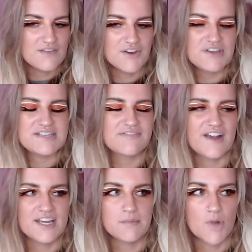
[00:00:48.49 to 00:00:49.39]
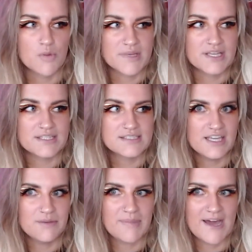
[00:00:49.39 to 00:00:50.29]
a very defining moment
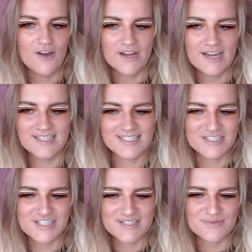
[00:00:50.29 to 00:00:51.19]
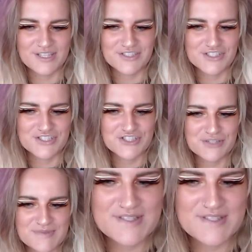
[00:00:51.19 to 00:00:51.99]
in Power and Denji's relationship.